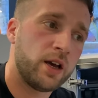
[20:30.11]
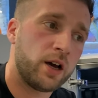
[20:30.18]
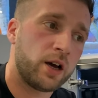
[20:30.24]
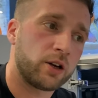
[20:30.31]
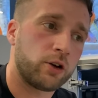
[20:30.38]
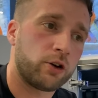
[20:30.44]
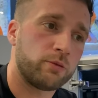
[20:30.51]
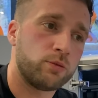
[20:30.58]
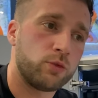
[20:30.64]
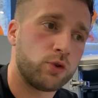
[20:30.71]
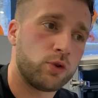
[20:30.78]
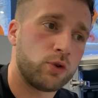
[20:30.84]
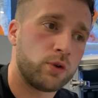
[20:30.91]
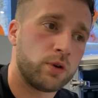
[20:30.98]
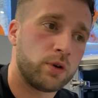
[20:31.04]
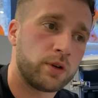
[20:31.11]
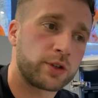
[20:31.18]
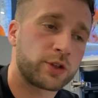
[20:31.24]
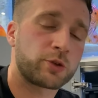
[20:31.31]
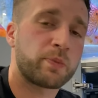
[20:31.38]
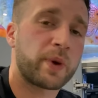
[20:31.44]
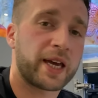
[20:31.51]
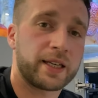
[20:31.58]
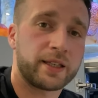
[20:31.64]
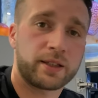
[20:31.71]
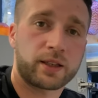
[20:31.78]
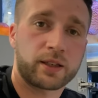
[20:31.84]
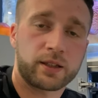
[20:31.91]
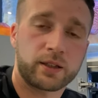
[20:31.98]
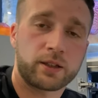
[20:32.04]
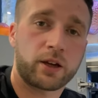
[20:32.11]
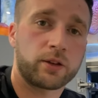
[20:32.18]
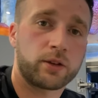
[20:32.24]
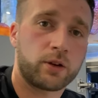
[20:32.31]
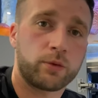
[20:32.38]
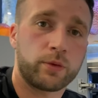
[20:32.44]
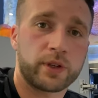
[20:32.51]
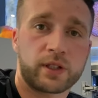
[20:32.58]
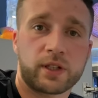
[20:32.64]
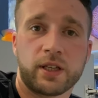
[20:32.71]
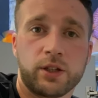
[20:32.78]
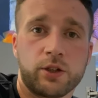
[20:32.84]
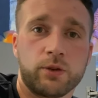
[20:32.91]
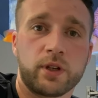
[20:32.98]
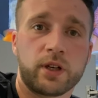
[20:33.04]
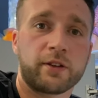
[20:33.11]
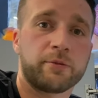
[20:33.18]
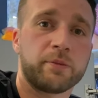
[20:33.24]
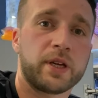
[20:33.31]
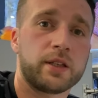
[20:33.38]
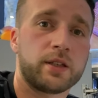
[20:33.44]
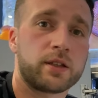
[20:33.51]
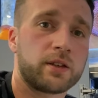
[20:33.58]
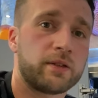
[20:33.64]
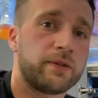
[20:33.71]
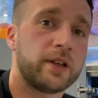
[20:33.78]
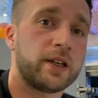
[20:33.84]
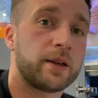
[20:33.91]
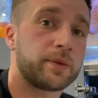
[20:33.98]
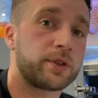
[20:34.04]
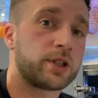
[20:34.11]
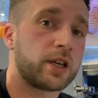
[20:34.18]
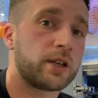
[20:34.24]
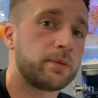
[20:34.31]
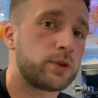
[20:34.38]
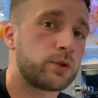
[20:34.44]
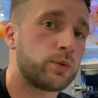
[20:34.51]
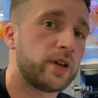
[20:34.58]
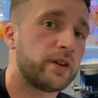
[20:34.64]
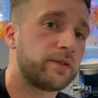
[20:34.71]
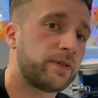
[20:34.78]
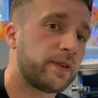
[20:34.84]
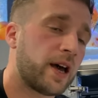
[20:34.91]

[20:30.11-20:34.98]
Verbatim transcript: a lot more space because they don't always send you enough media to fill up the chambers with.